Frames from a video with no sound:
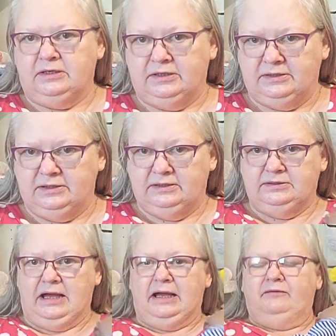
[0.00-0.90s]
Uh,
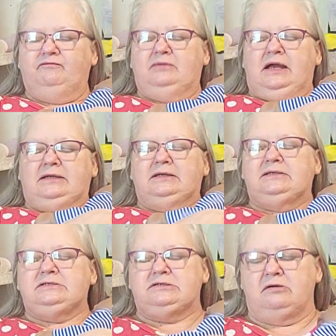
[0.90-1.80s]
I, I get
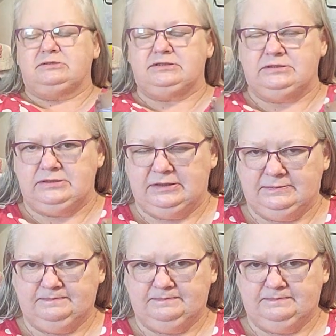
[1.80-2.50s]
exhausted.